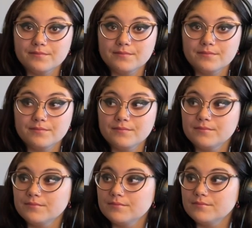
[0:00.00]

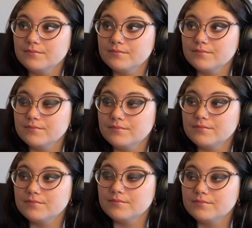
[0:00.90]

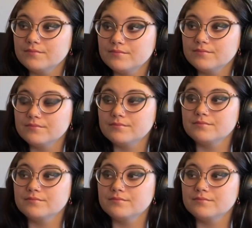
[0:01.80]
(not speaking)